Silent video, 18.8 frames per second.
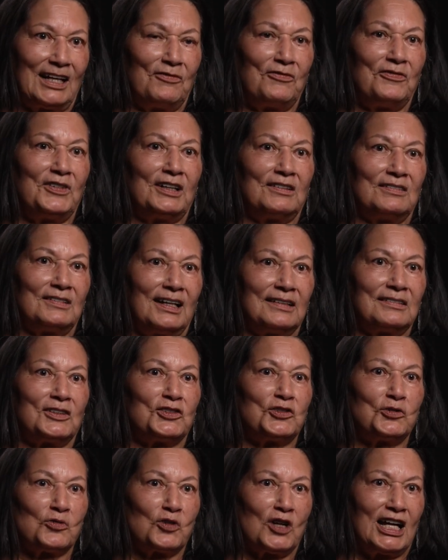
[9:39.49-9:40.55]
felt like the
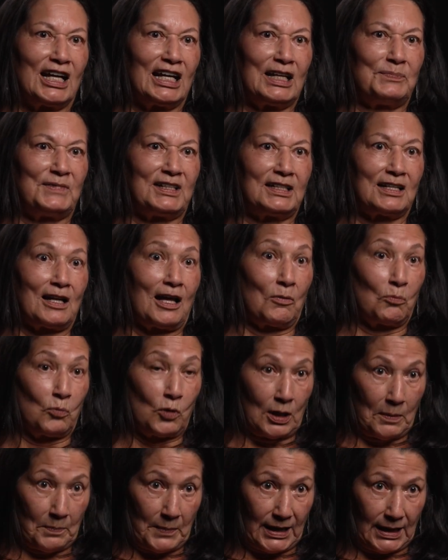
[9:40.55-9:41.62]
tribe did not
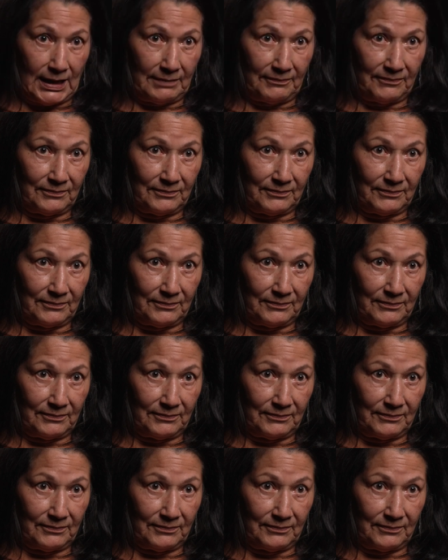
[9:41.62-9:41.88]
want me.